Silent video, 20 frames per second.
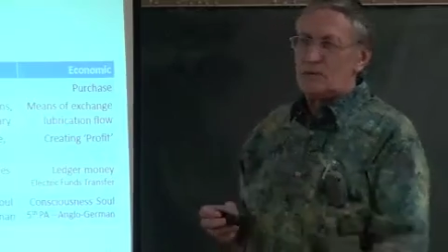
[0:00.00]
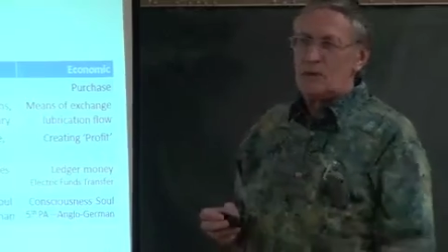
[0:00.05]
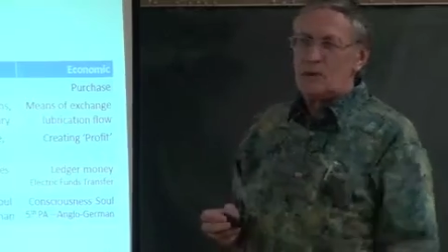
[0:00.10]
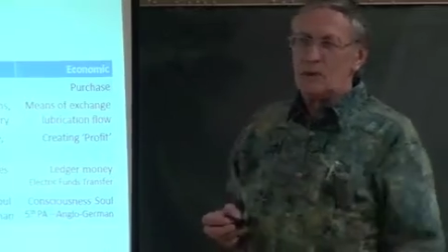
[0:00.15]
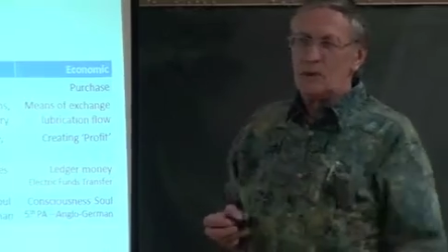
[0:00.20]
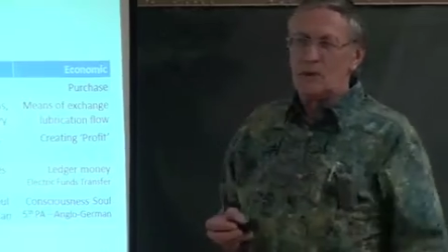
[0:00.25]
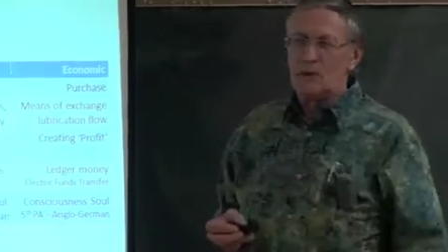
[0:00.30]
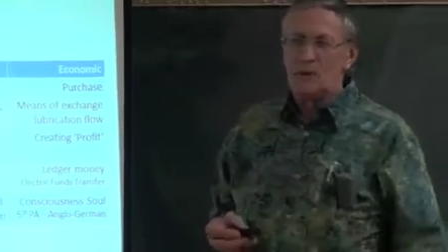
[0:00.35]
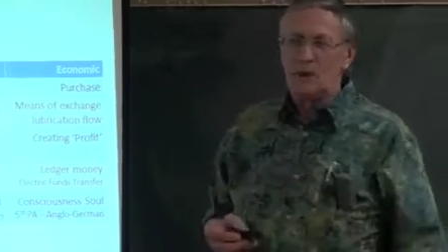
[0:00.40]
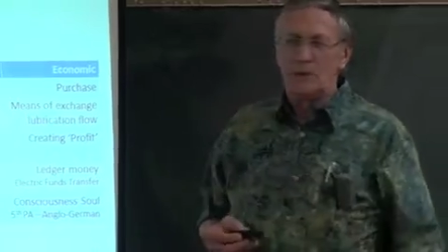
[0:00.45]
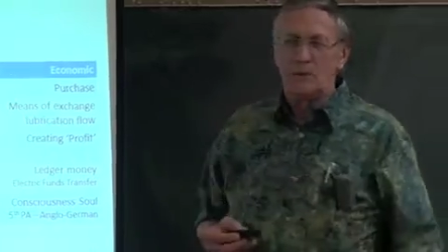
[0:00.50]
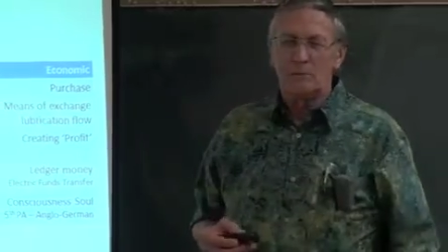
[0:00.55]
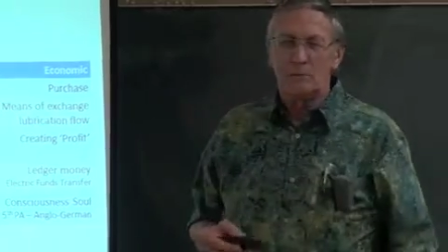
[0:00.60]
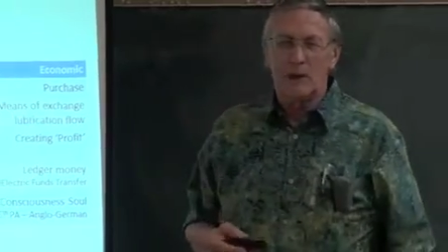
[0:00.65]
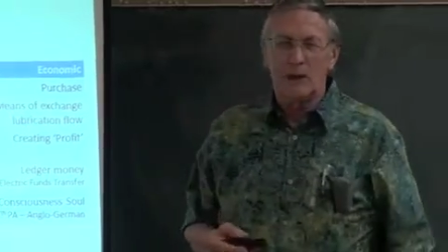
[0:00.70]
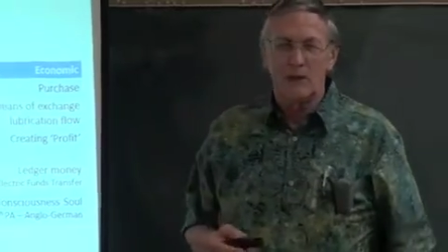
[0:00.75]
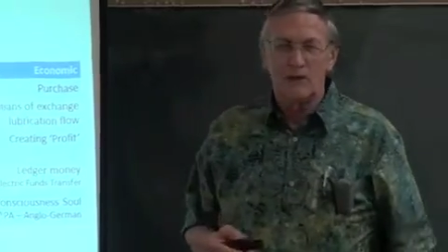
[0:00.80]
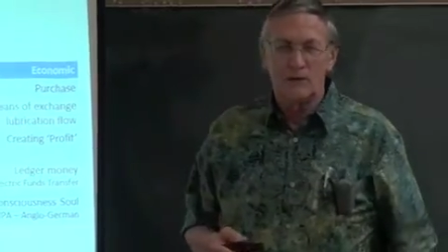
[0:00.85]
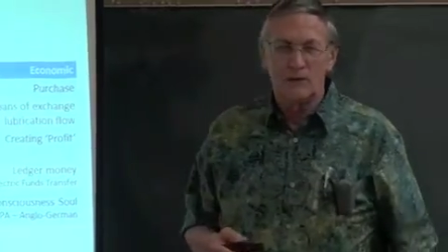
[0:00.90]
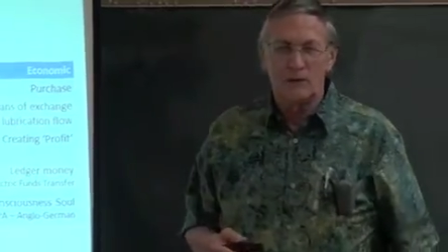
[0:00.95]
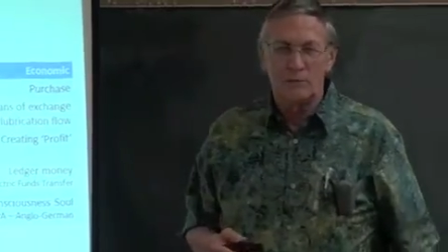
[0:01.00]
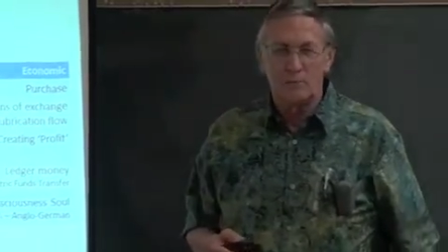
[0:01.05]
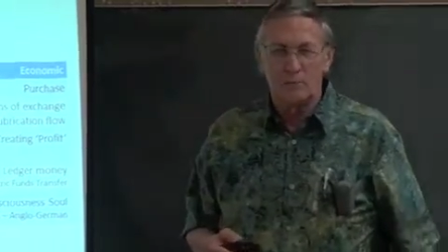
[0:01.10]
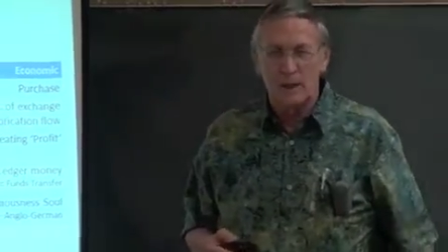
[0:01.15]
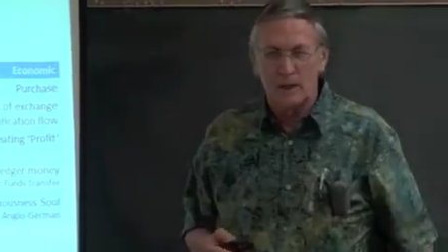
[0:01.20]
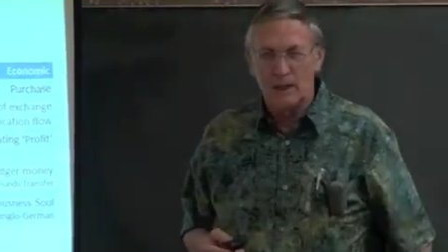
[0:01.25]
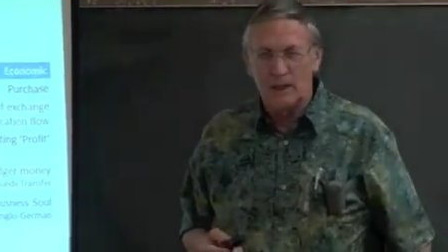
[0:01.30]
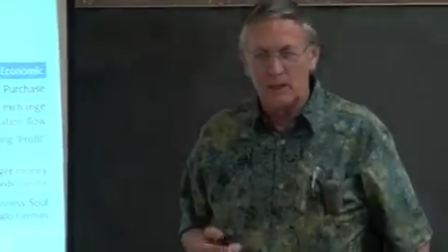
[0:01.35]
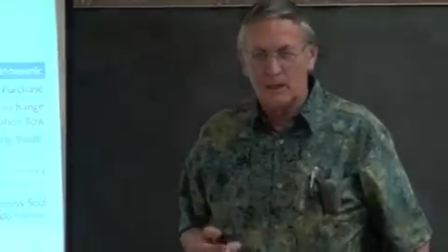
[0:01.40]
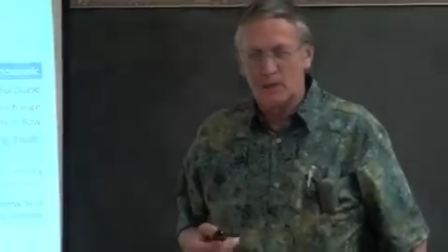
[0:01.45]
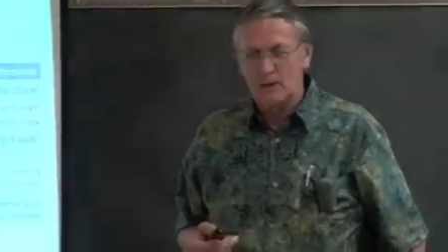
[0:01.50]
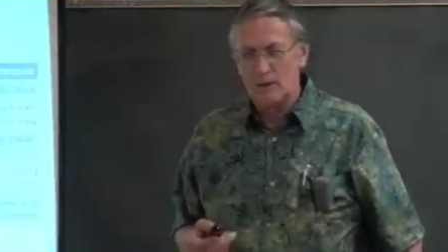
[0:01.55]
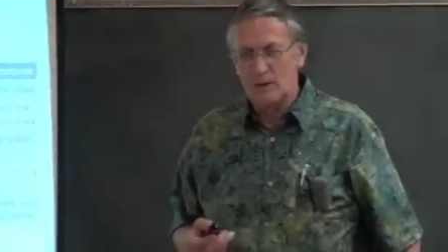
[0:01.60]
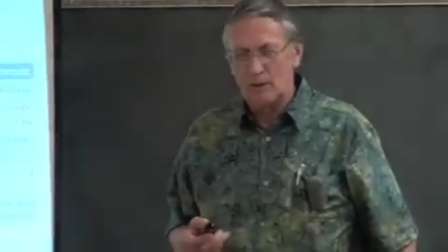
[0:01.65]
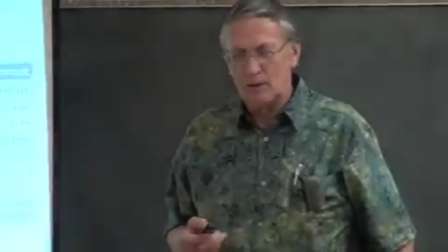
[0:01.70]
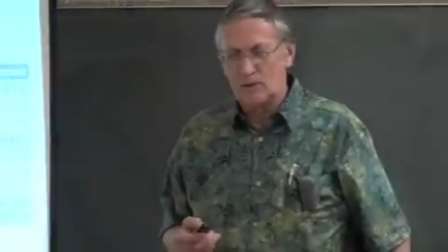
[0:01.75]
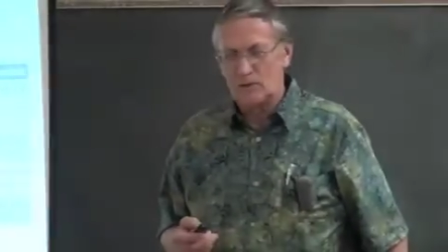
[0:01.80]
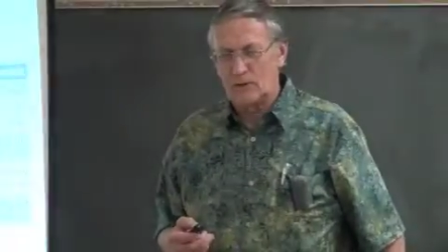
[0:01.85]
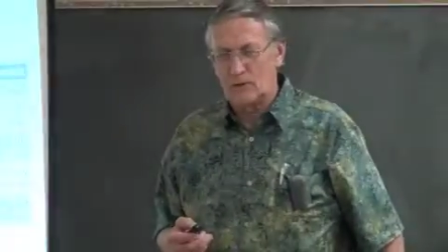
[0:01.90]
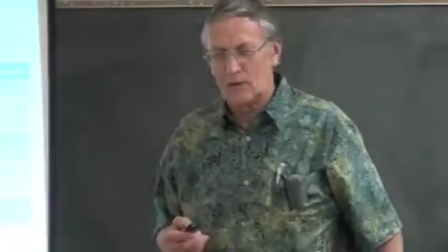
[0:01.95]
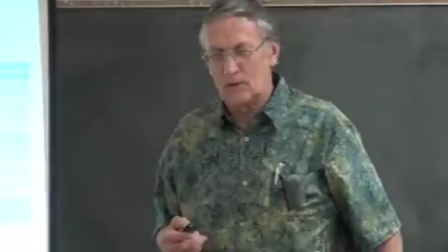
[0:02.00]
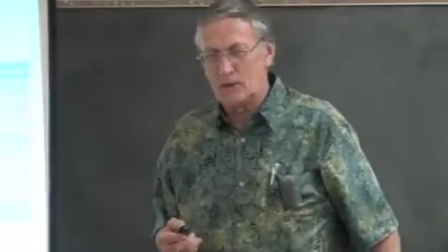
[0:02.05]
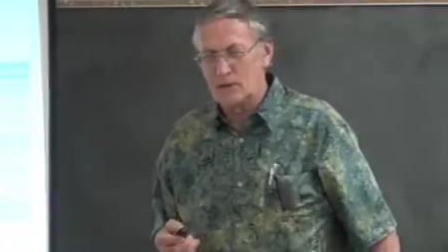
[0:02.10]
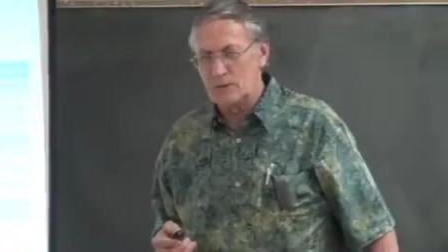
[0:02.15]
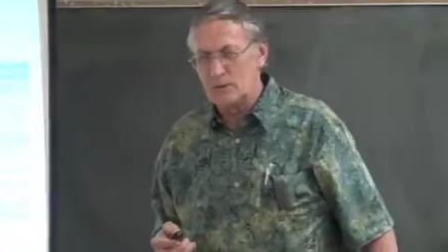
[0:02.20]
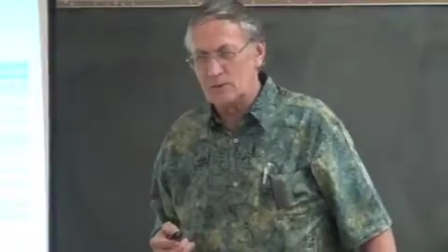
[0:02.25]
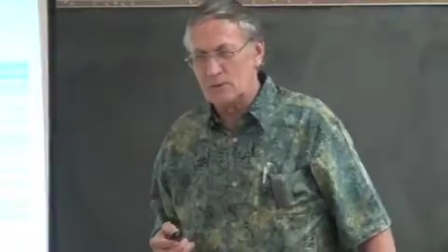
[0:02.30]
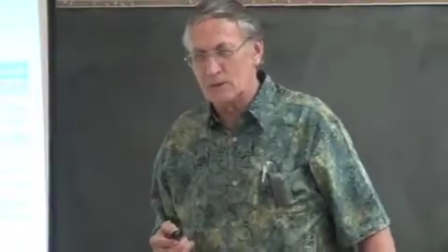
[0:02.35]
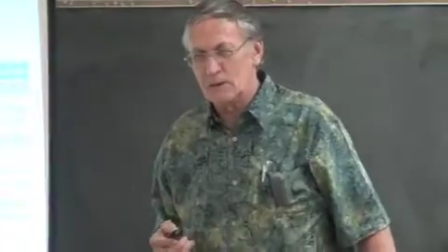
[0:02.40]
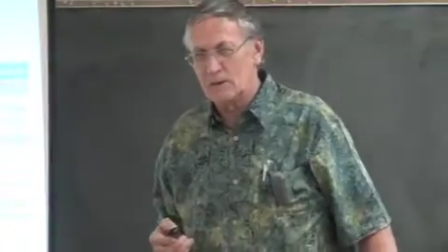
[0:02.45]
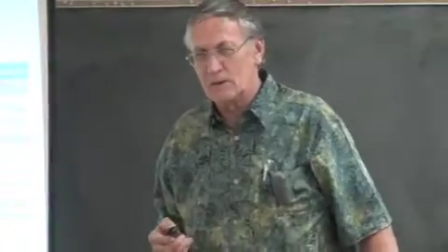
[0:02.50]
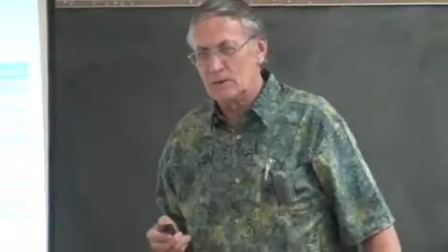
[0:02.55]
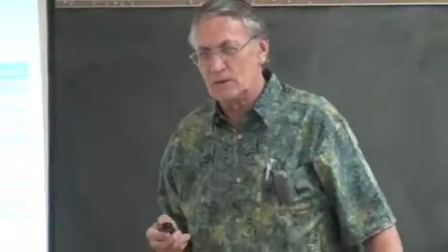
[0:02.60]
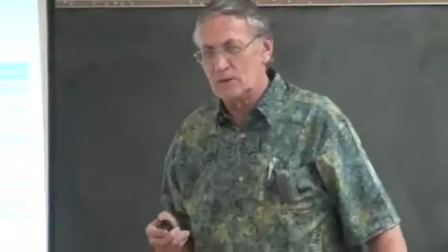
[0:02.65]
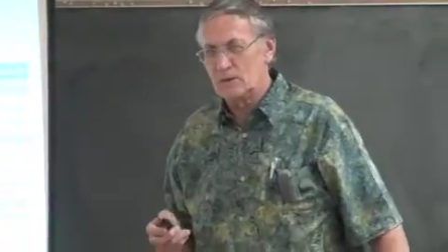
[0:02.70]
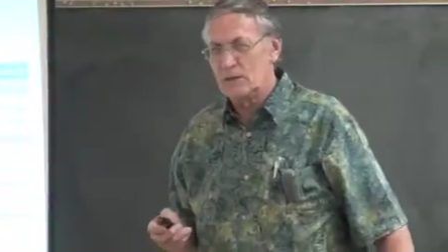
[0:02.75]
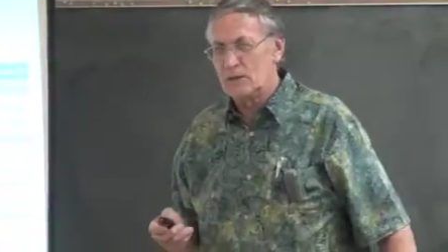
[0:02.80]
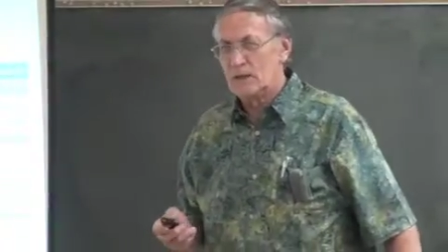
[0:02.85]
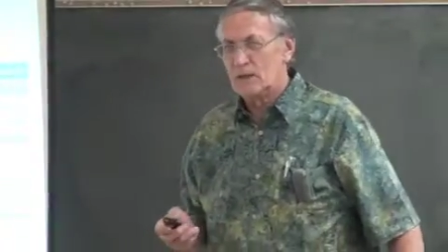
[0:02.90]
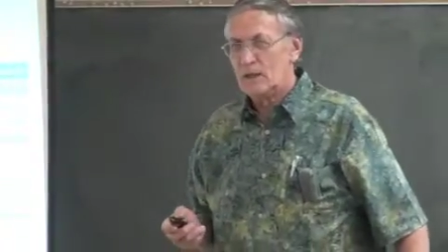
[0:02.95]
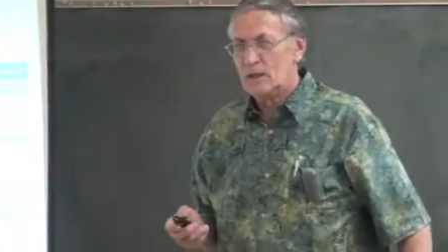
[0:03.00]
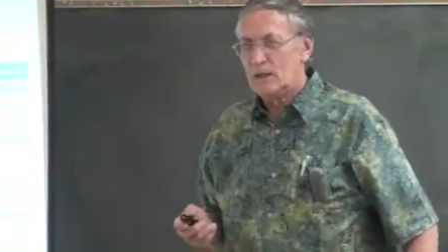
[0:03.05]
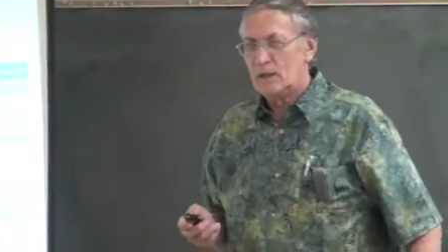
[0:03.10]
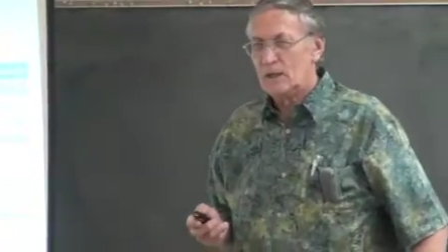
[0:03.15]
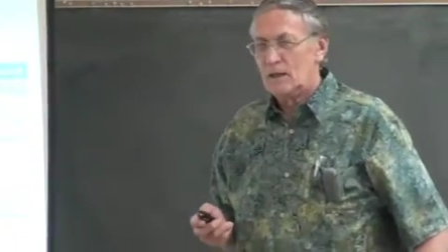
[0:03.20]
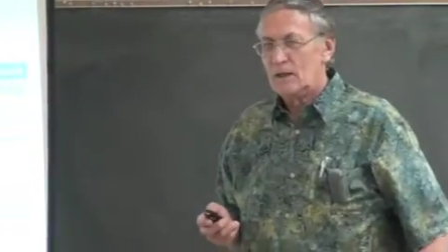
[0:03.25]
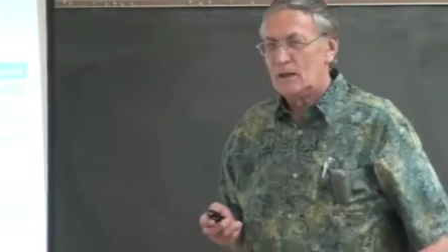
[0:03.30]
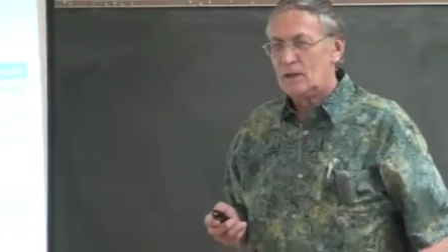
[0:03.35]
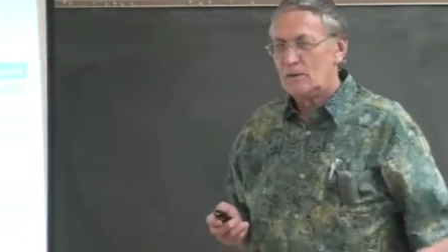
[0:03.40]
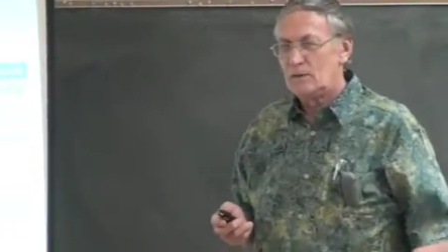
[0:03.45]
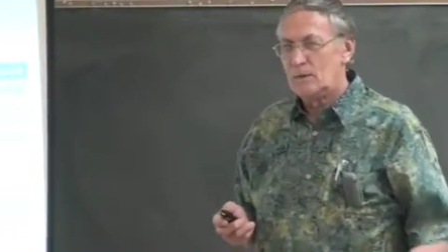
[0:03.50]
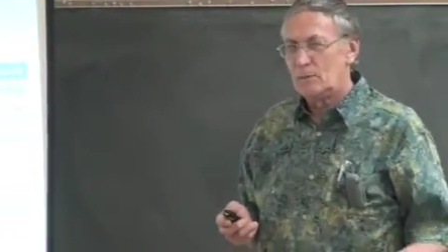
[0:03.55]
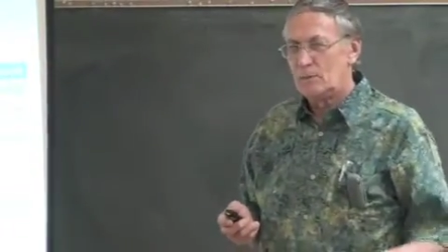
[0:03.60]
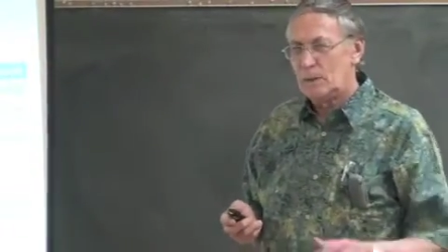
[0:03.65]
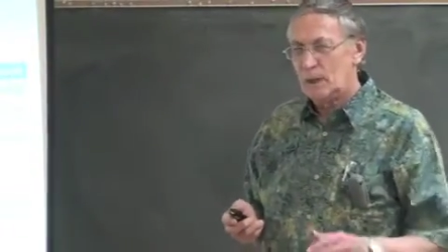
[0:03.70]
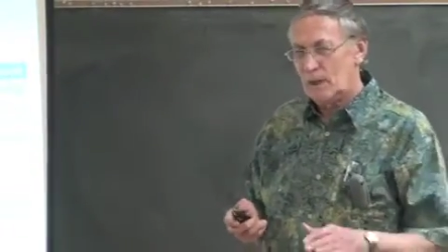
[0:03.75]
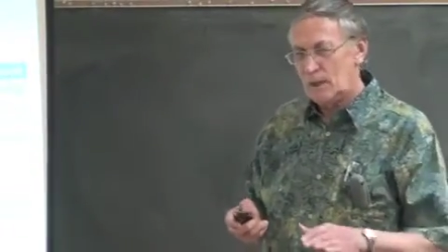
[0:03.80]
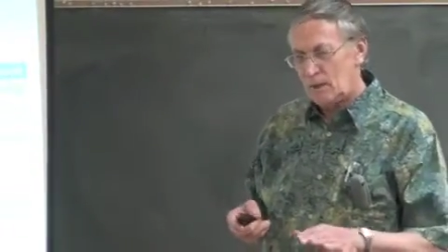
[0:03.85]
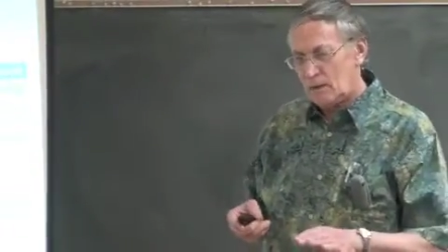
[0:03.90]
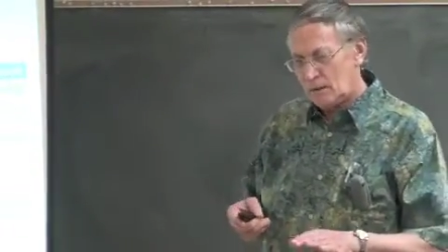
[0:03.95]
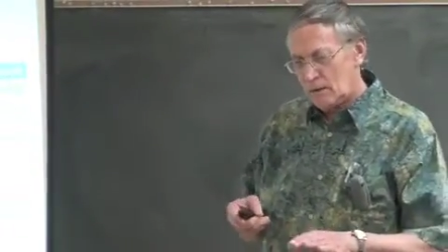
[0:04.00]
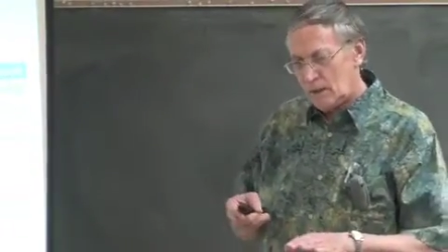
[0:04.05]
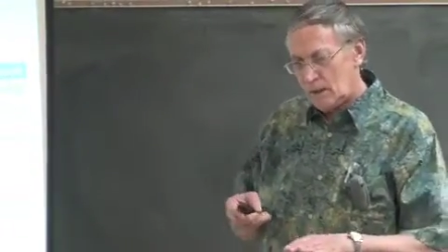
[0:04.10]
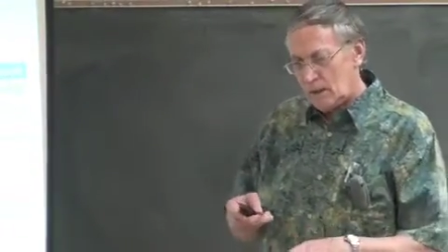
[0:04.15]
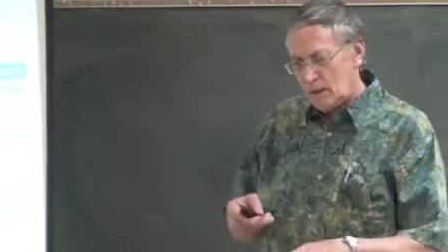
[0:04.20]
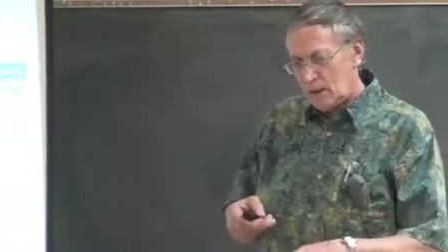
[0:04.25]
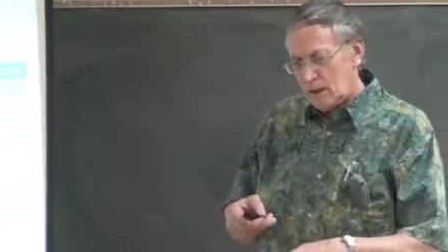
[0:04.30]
you know, you can get past the bartering stage because it somehow